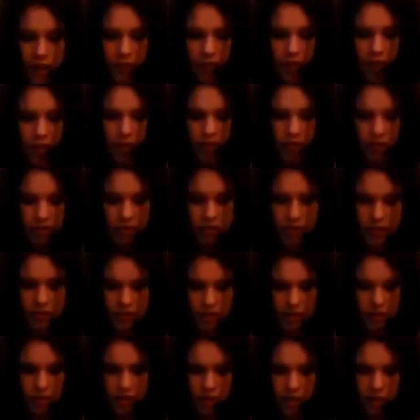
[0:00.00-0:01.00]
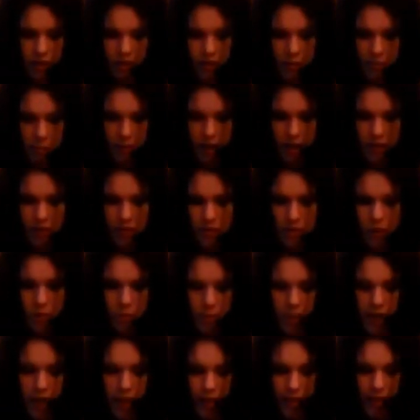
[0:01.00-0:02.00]
a bit of a
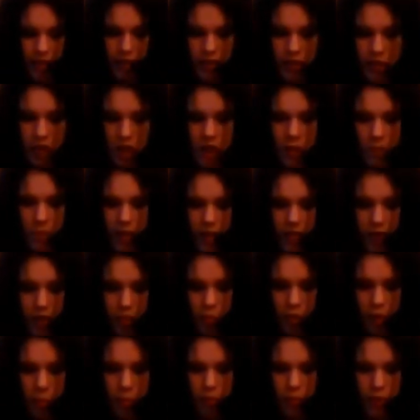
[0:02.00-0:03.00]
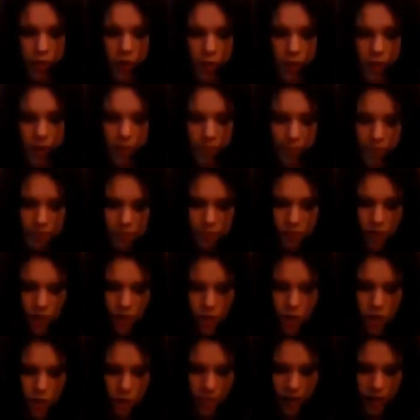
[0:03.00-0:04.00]
good piece, got a bit of a wobble to it,
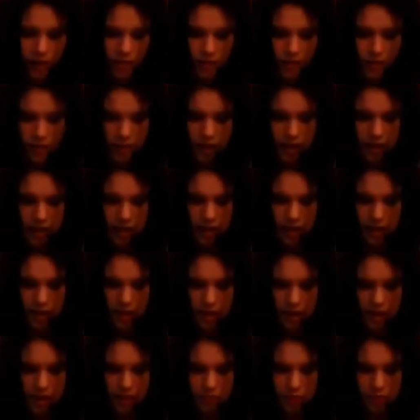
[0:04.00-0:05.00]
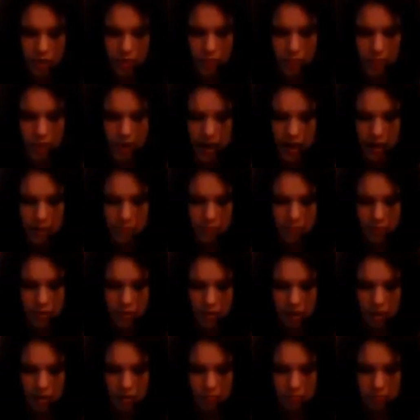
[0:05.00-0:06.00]
not too bad.
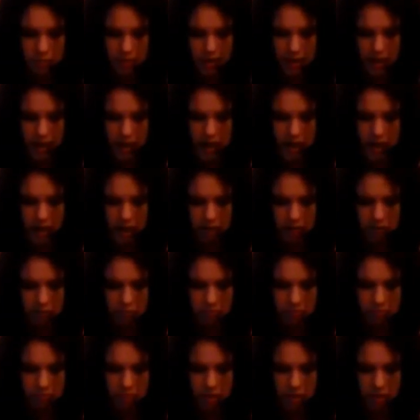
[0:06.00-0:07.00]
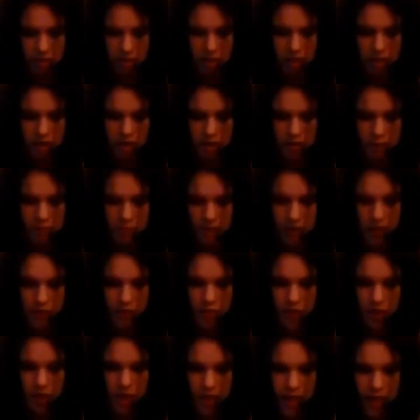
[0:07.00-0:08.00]
Sometimes though, like here,
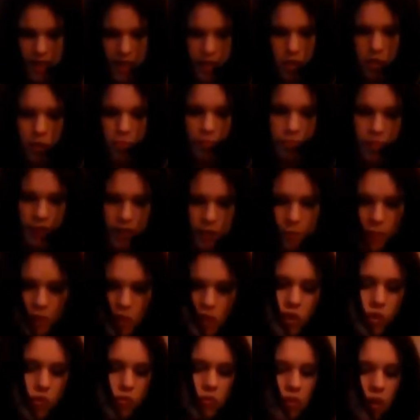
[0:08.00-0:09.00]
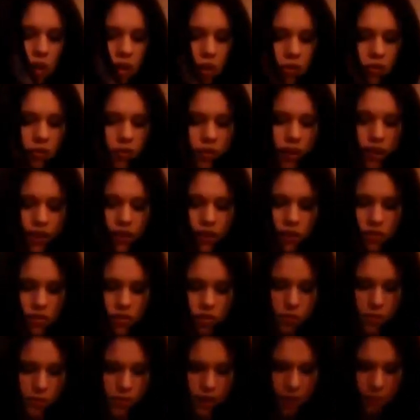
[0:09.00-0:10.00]
if you heat up this bit too long, it can
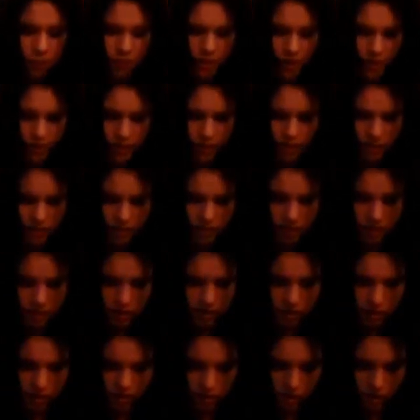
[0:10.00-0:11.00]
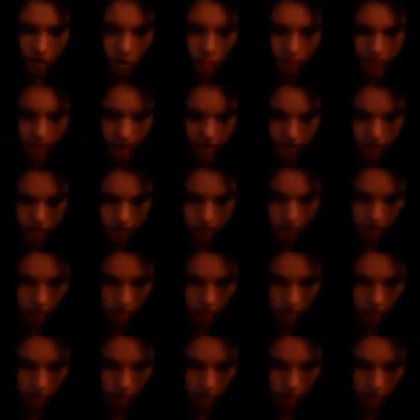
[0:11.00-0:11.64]
sometimes like go a bit